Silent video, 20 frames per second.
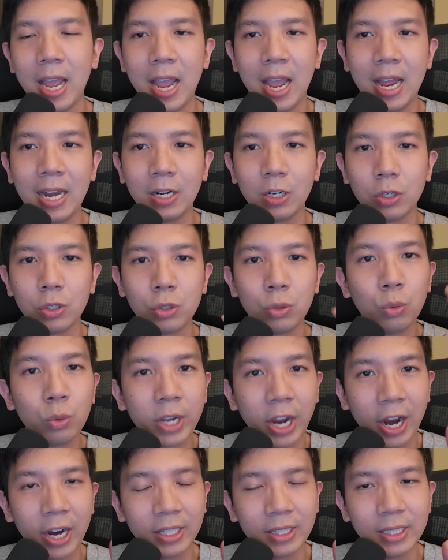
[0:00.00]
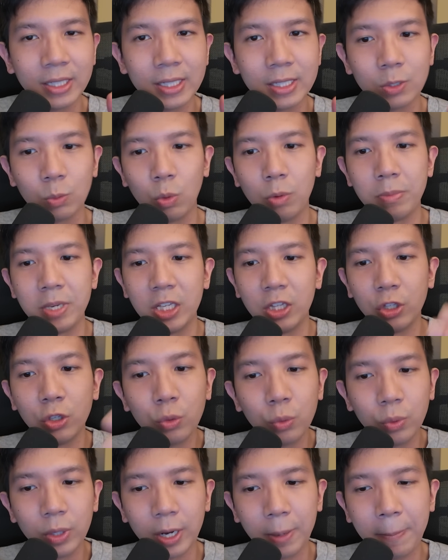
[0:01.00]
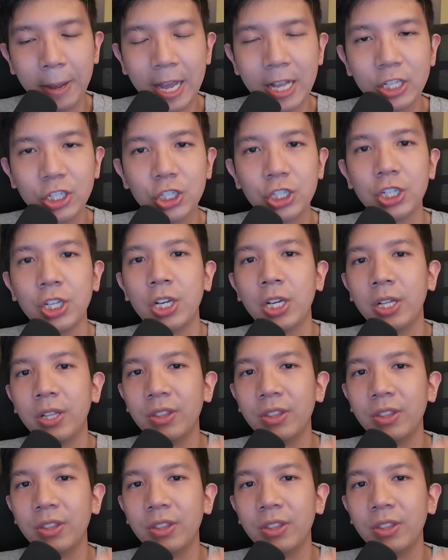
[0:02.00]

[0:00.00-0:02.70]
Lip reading: and 2 characters will be new in a patch.